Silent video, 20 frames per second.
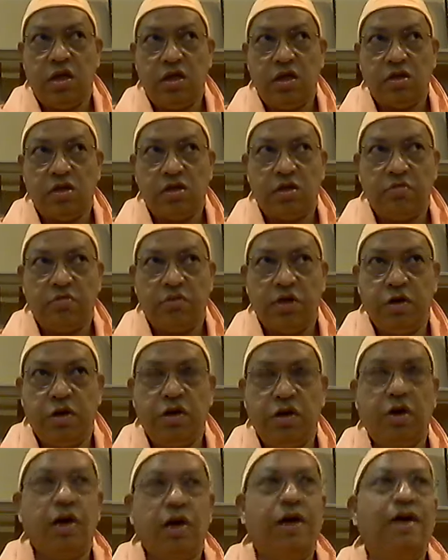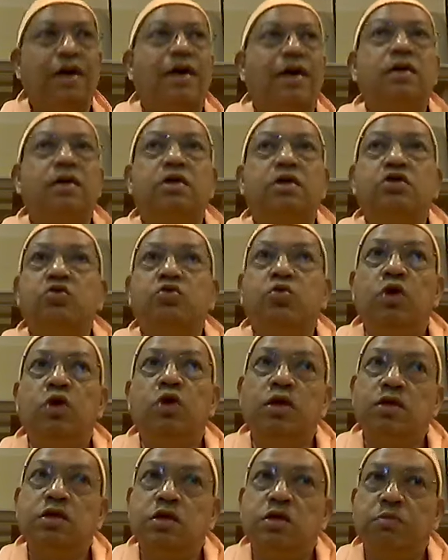separate and this world
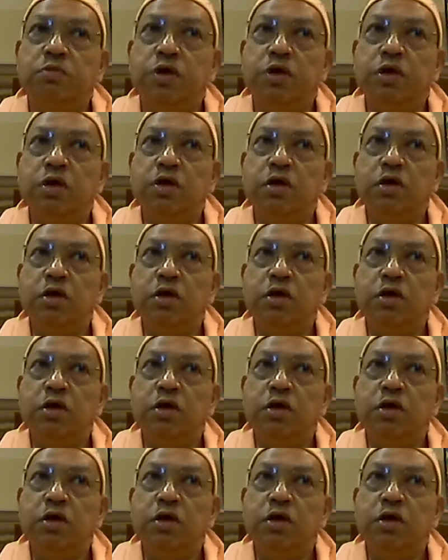is separate.